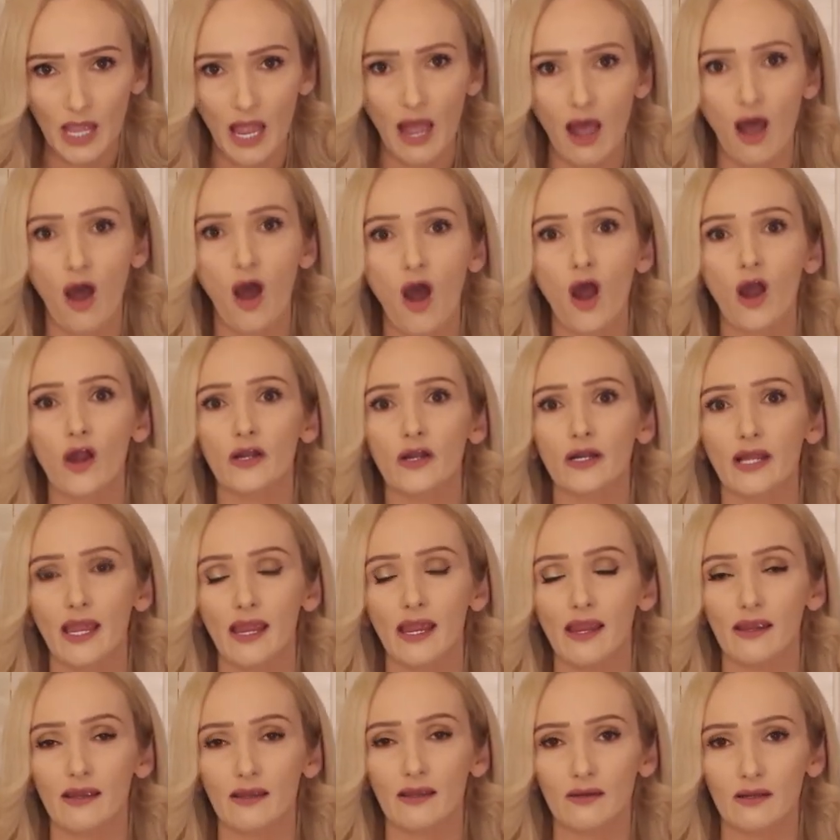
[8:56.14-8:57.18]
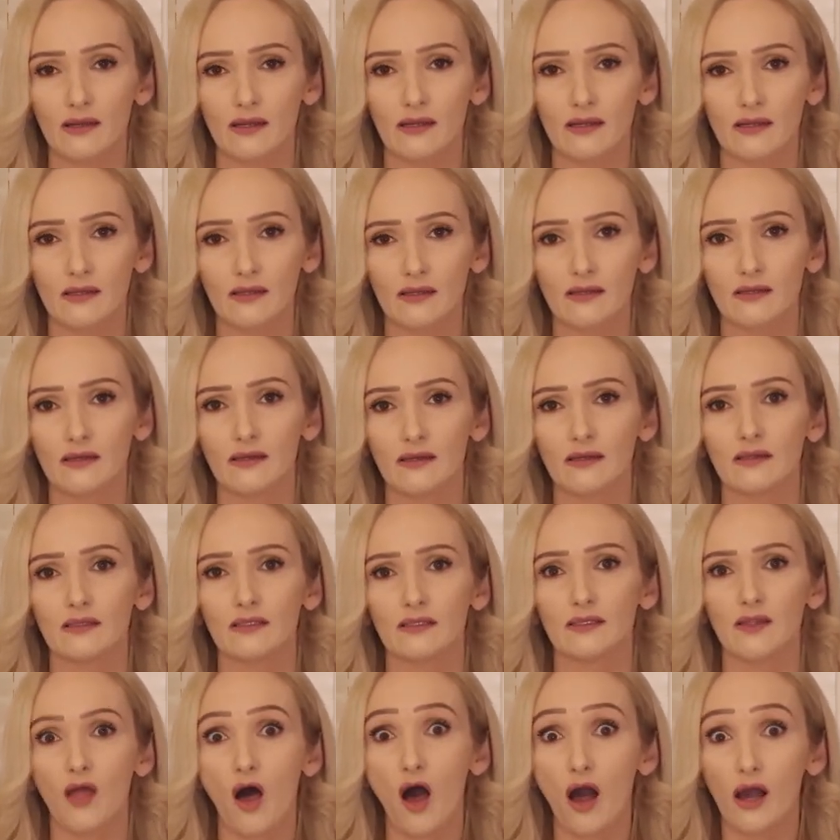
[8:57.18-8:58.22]
heartache,
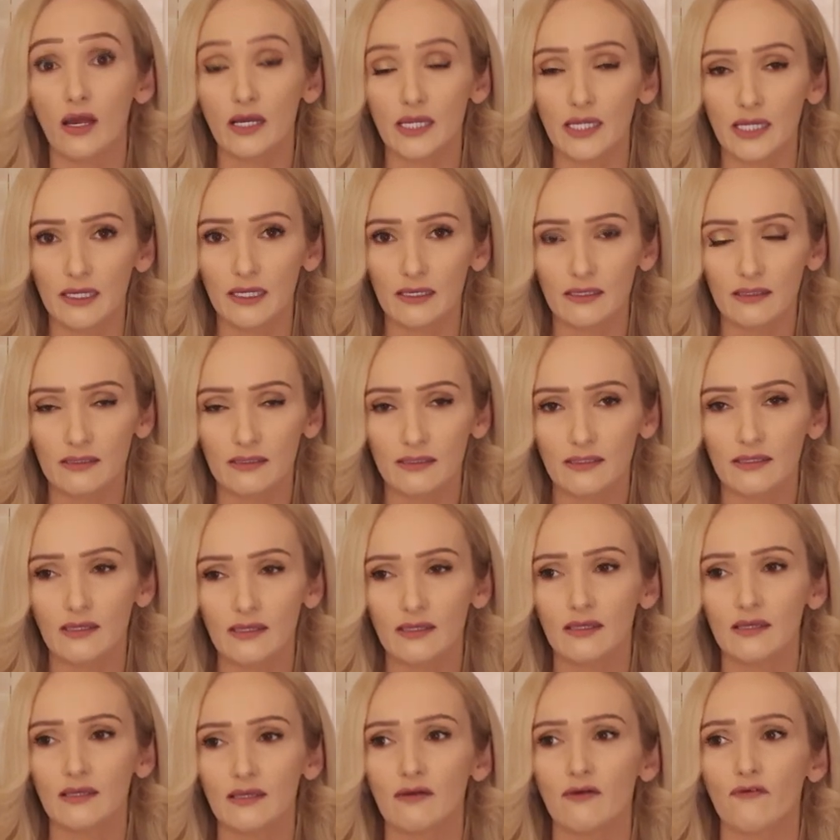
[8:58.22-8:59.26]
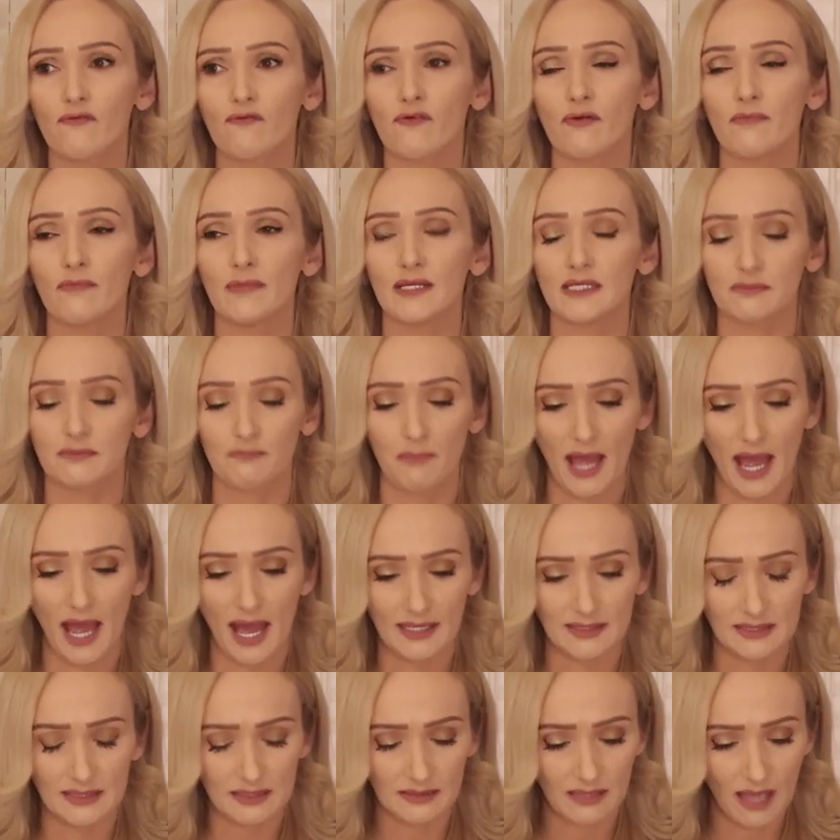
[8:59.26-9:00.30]
longing from this
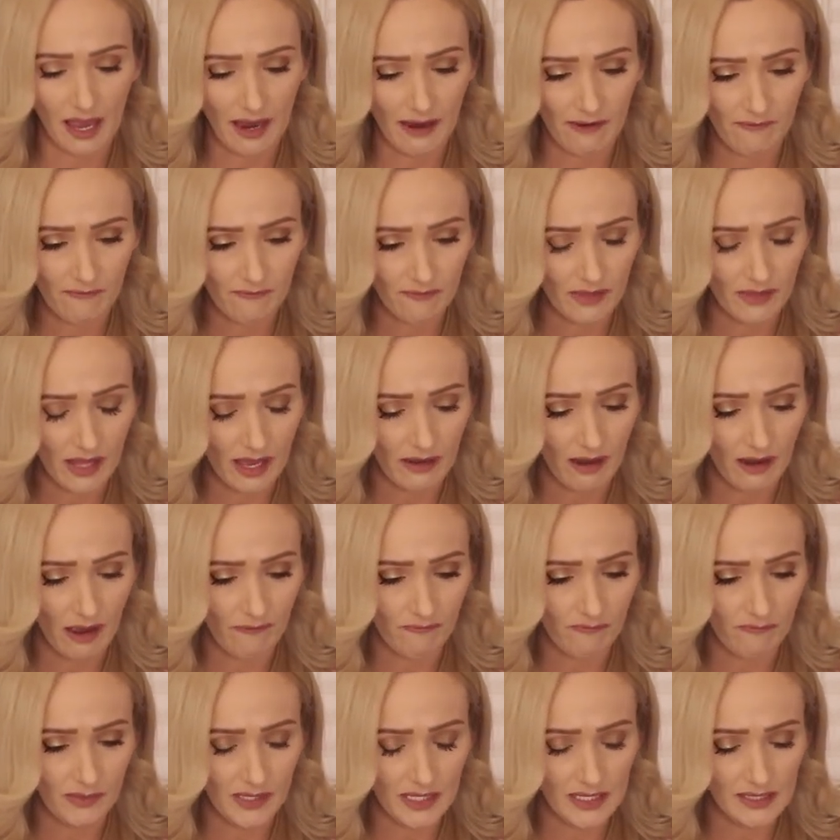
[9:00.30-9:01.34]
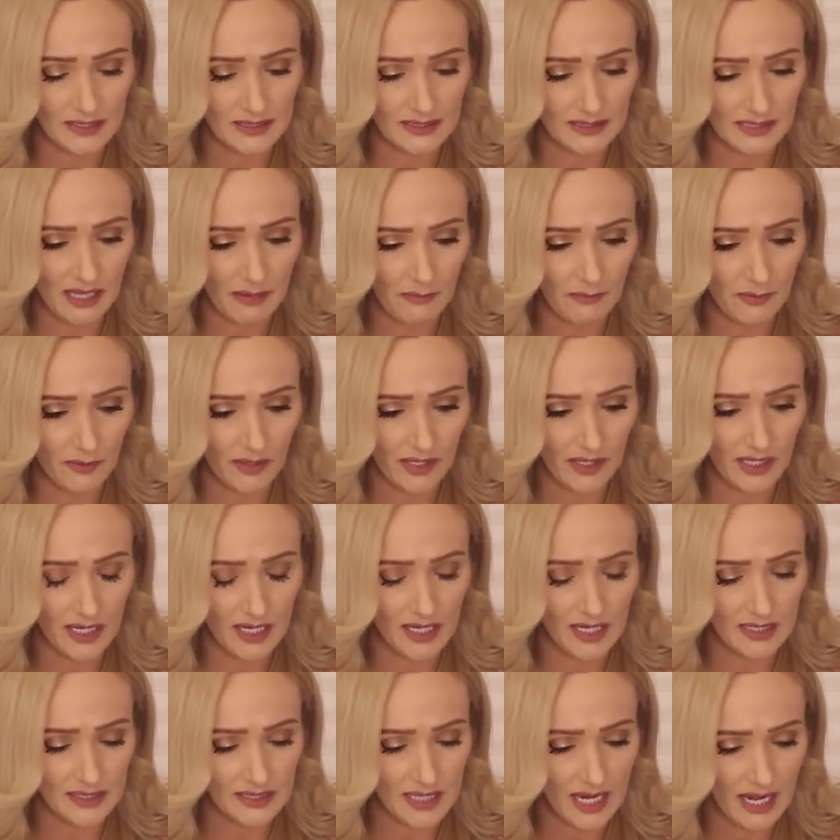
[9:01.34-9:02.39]
past life, that of being separated
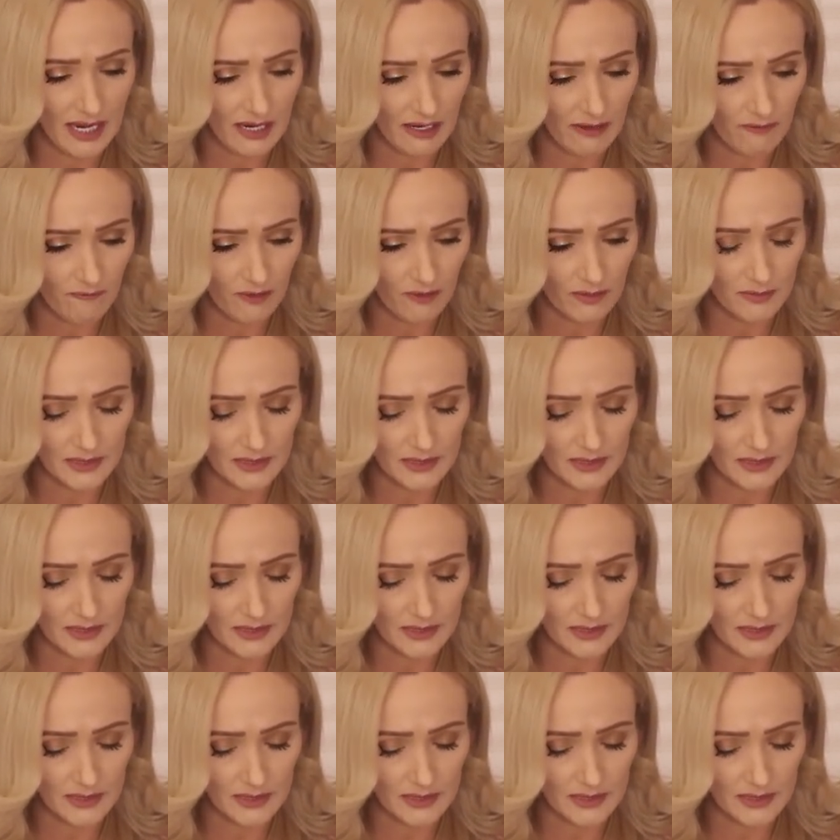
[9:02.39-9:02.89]
and taken from